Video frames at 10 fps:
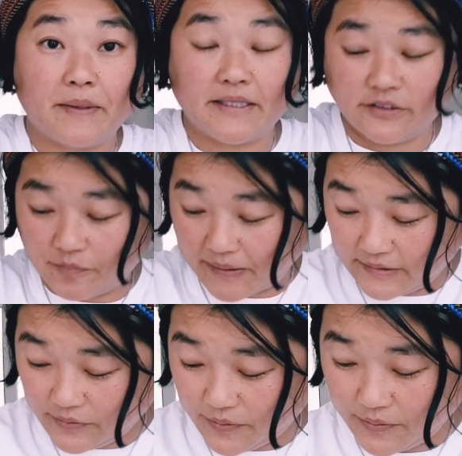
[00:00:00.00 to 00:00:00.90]
Page of
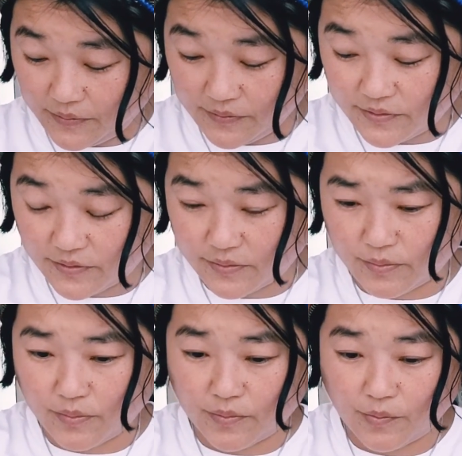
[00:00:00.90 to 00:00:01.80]

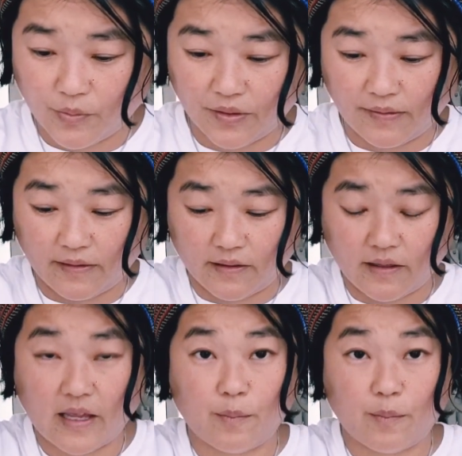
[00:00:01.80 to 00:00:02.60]
Pentacles with the